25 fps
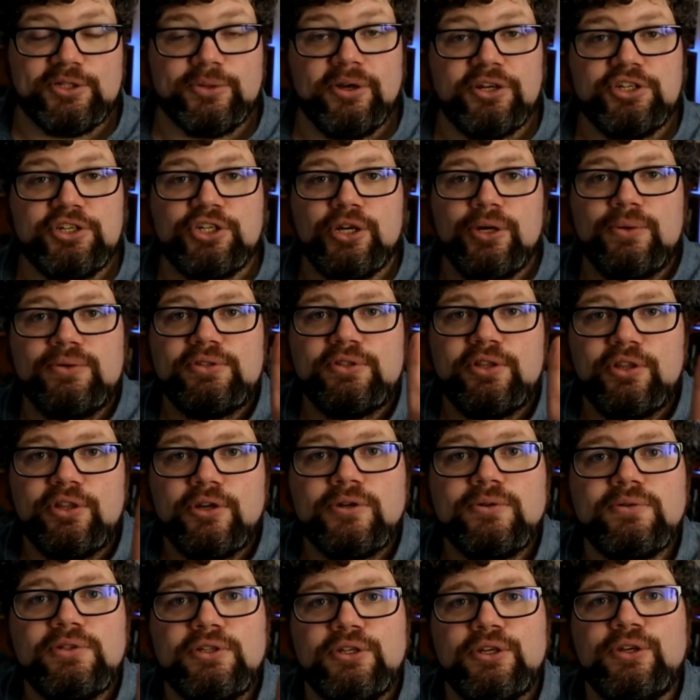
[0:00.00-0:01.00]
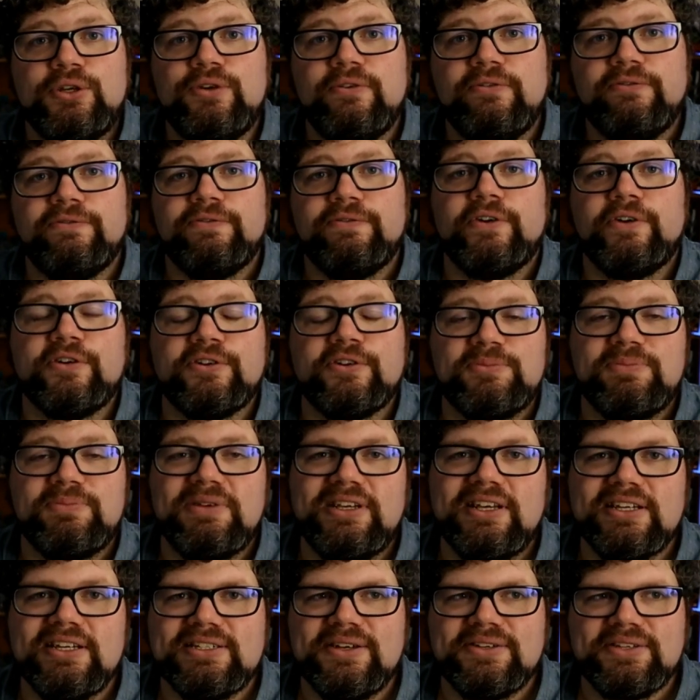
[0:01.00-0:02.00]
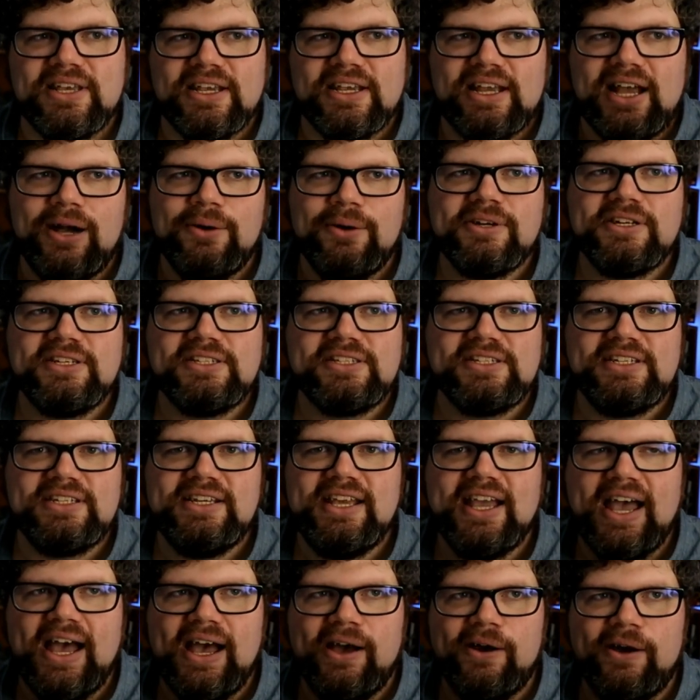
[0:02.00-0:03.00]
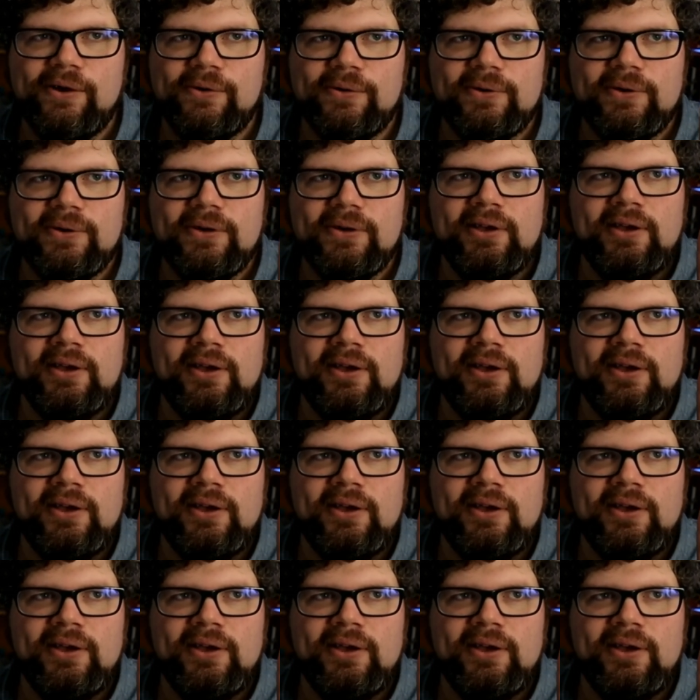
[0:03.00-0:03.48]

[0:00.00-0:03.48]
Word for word: So I chose those two first because I was like, I want to see how